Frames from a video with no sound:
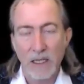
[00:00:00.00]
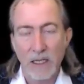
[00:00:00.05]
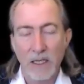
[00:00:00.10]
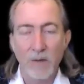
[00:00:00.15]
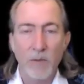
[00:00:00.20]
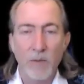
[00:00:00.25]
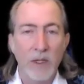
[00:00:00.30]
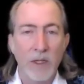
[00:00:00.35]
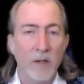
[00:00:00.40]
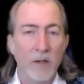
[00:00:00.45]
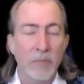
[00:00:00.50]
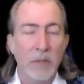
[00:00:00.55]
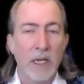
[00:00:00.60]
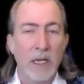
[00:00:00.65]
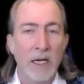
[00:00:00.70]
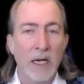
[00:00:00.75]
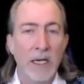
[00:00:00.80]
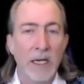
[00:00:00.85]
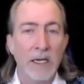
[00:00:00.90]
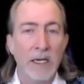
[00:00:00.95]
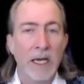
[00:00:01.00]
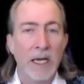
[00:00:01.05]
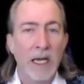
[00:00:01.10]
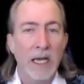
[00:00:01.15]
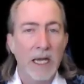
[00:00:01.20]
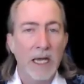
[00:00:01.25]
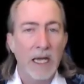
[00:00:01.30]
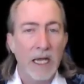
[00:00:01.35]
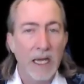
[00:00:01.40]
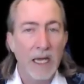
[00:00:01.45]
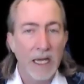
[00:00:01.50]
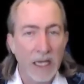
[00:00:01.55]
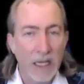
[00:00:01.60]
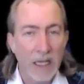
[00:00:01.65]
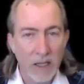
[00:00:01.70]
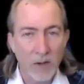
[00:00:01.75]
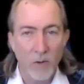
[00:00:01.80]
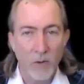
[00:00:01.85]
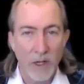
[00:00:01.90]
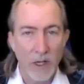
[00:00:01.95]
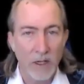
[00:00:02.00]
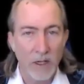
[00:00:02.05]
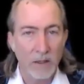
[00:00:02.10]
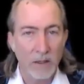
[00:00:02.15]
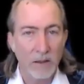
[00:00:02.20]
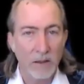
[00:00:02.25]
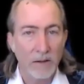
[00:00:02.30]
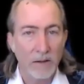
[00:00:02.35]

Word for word: can be applied anywhere.